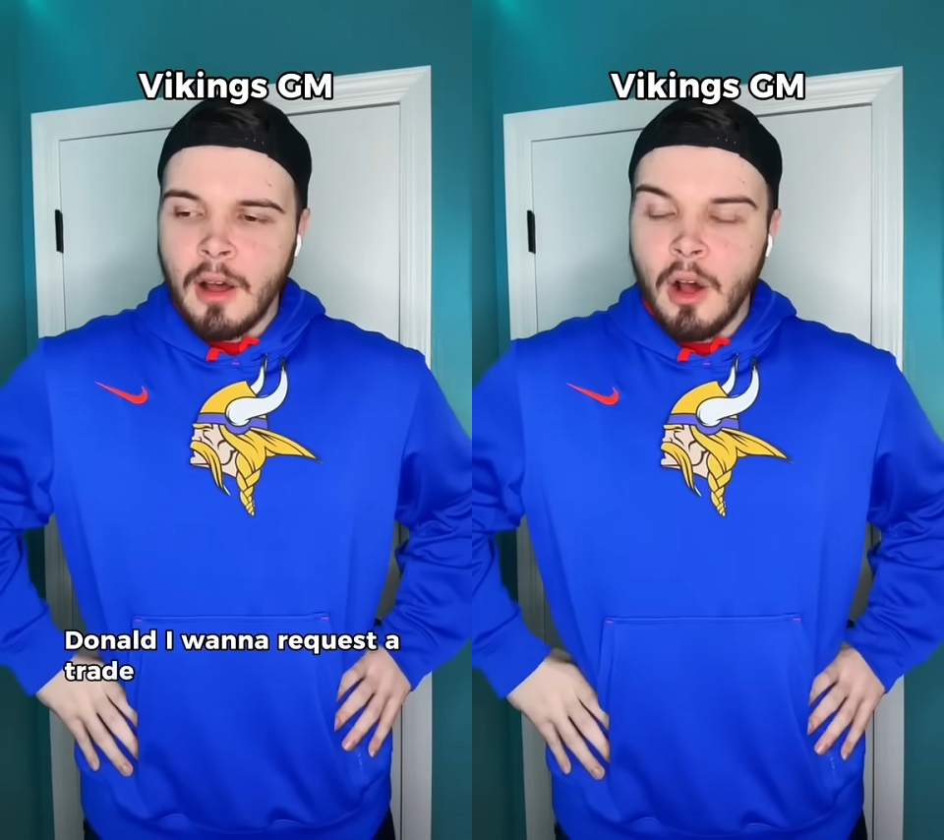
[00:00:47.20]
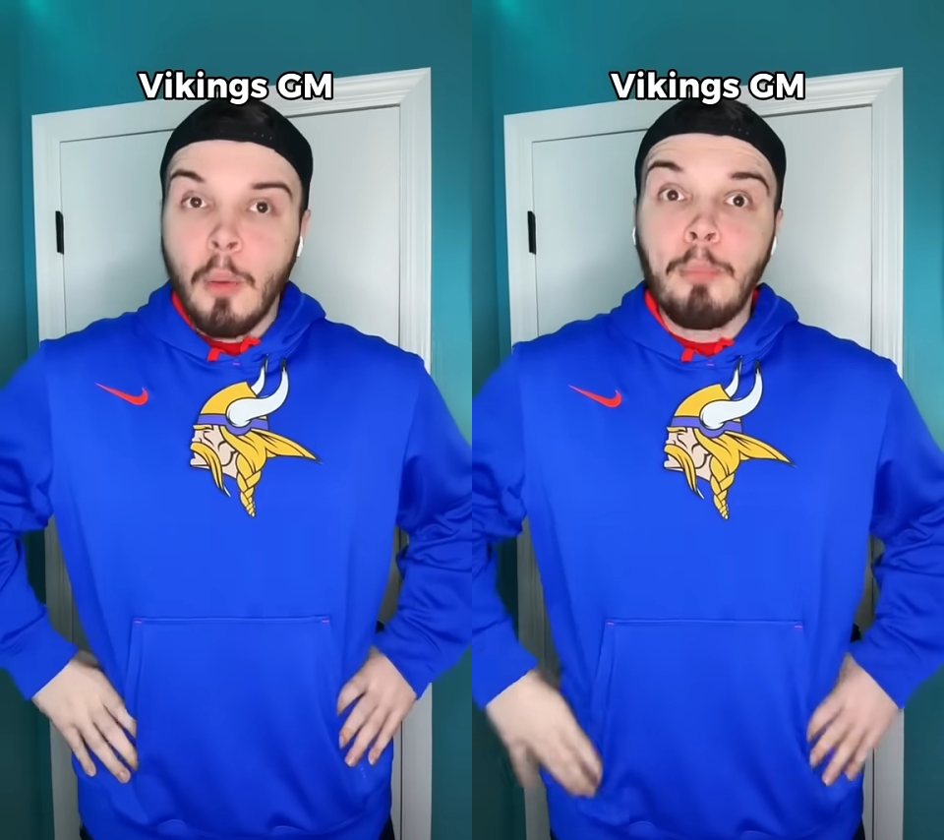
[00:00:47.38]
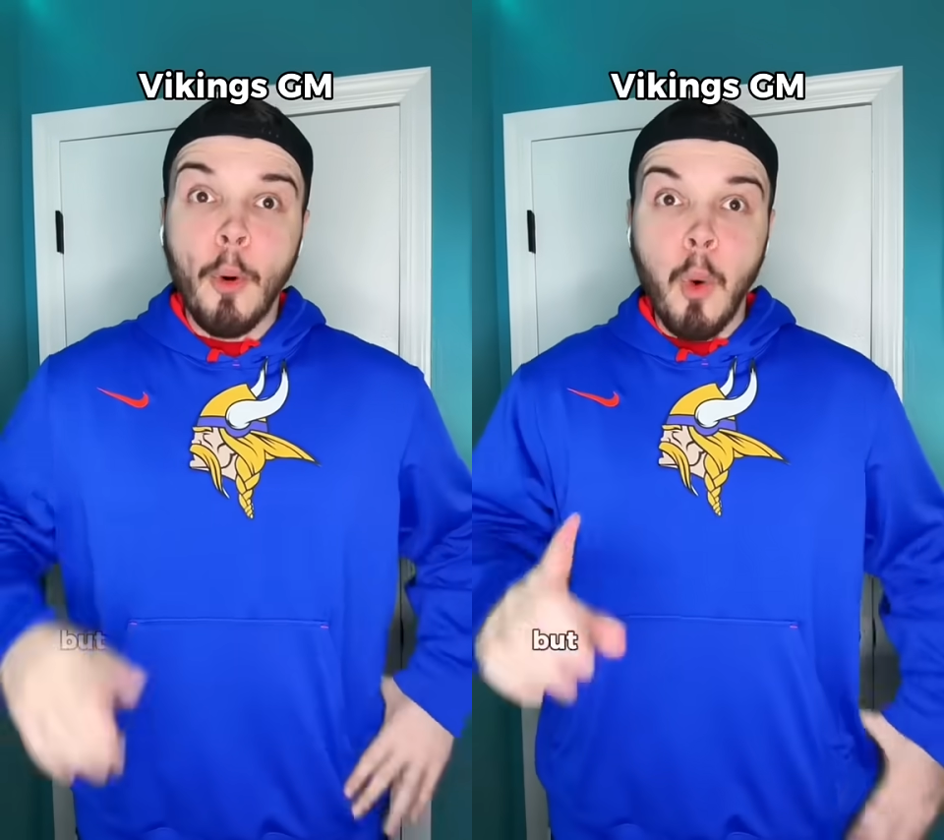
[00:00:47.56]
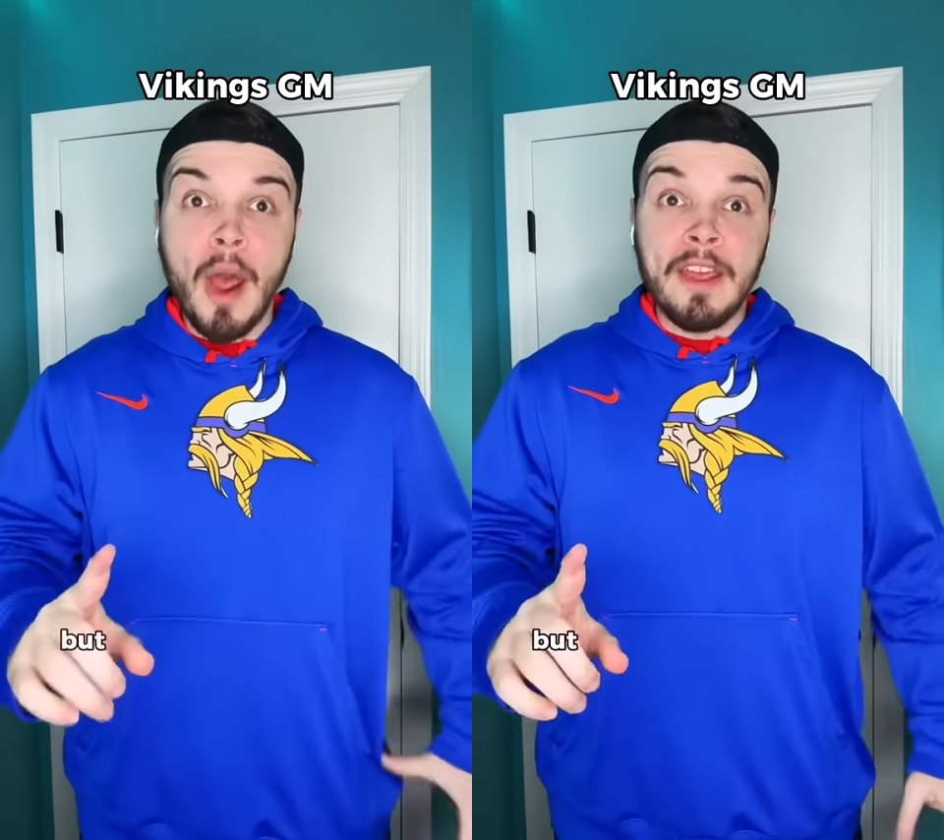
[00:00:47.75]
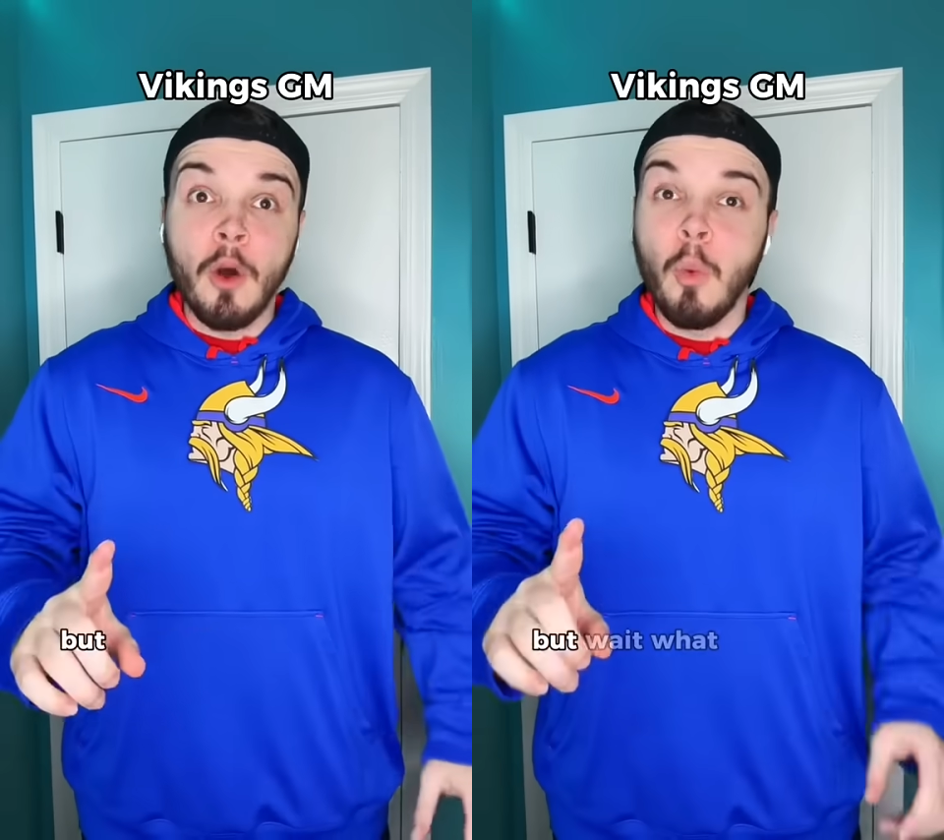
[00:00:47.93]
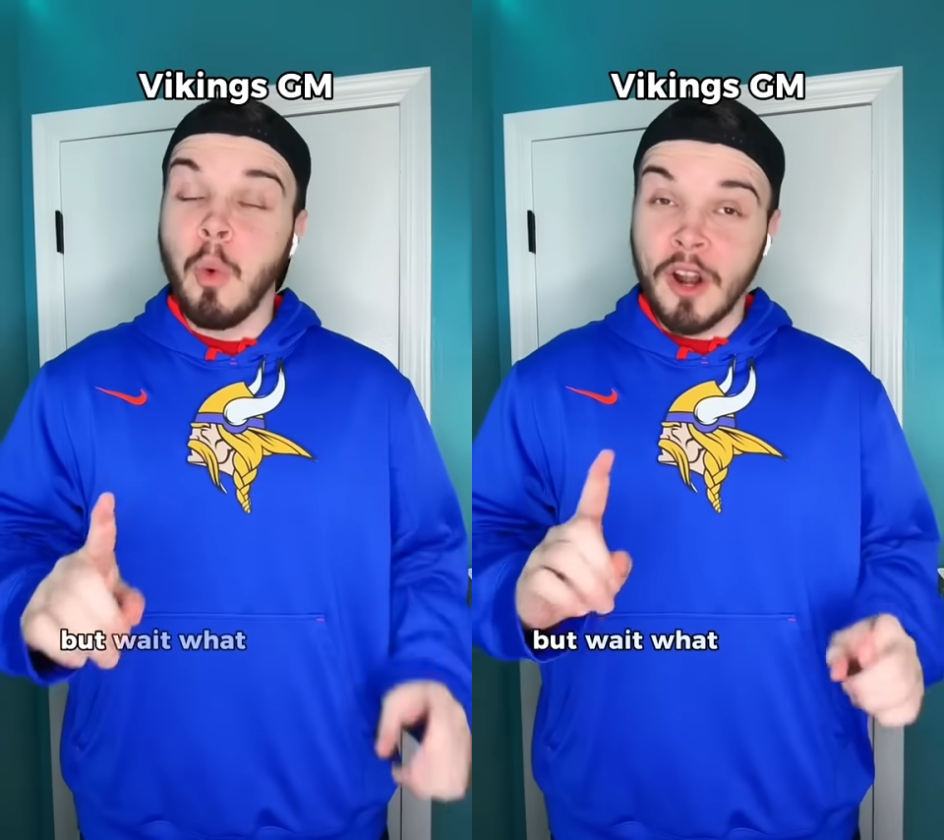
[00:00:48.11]
But wait,
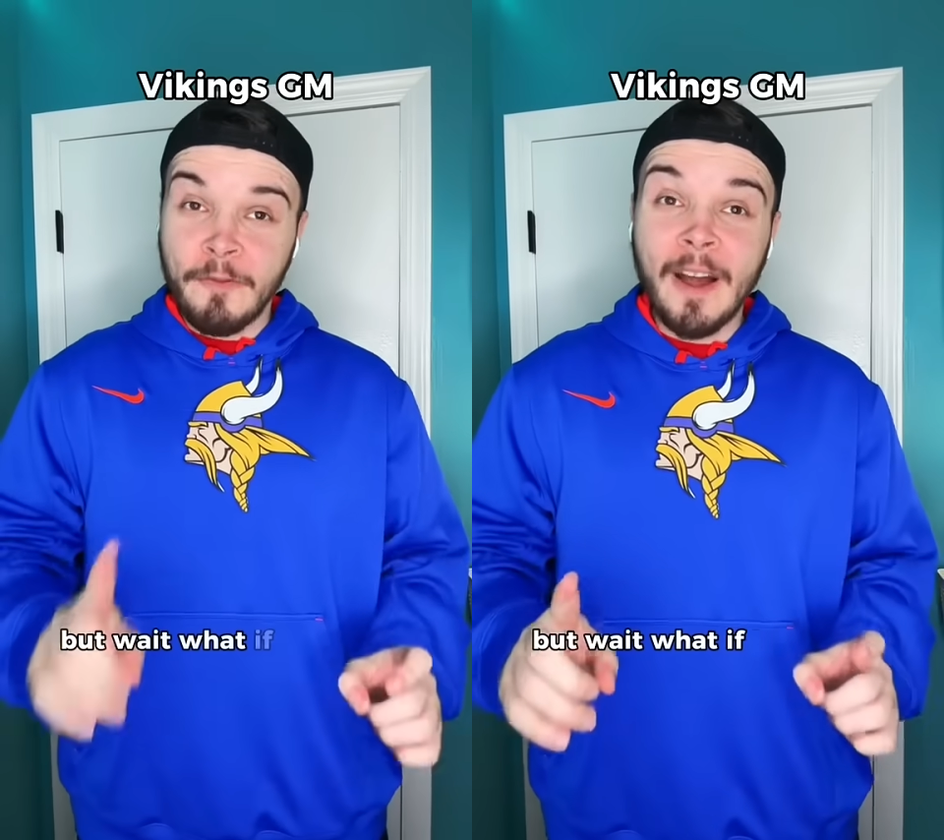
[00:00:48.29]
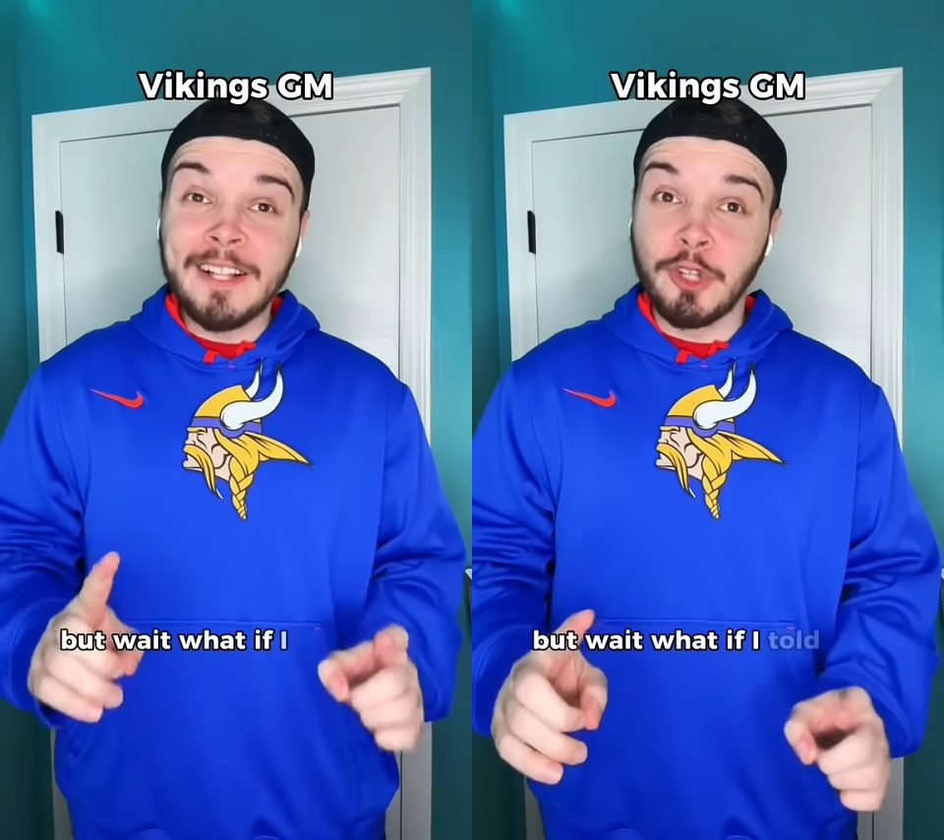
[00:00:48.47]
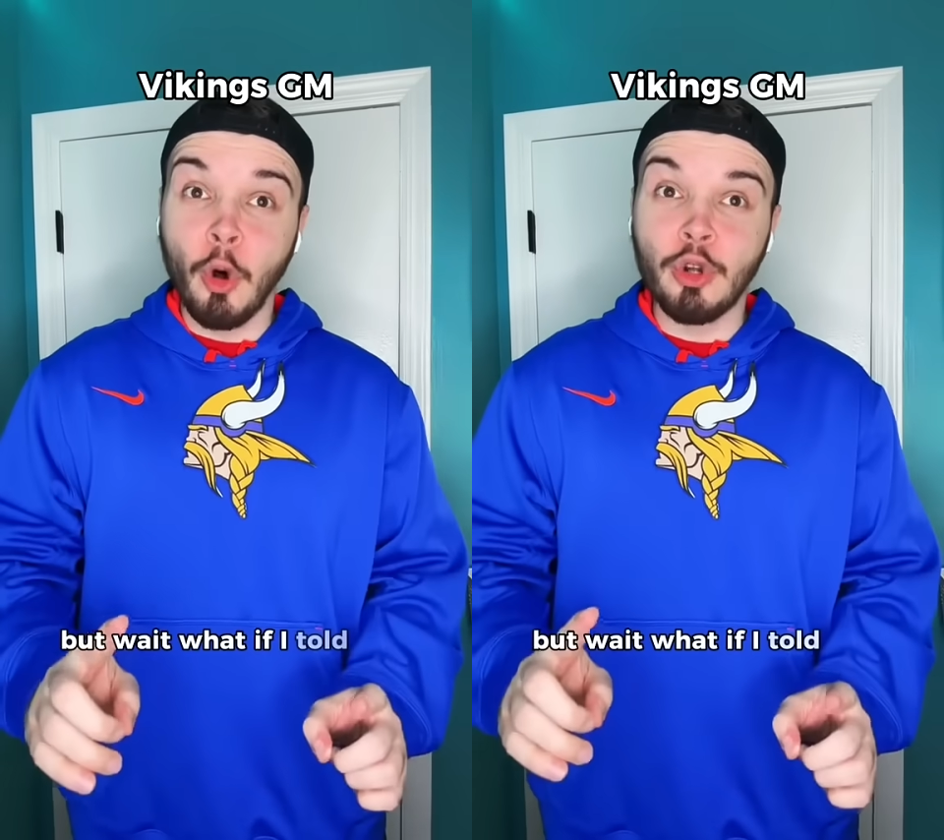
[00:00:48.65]
what if I told